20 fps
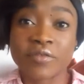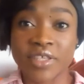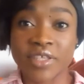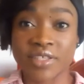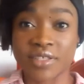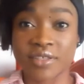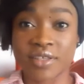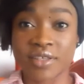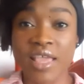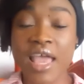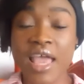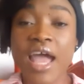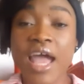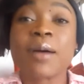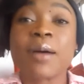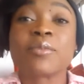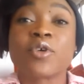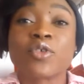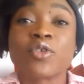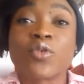this.
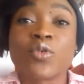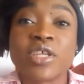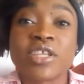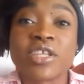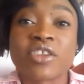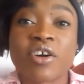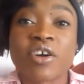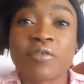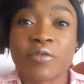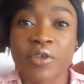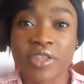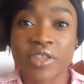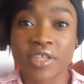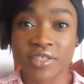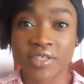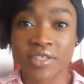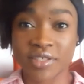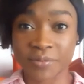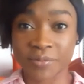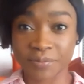I'm not good enough for
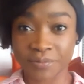this.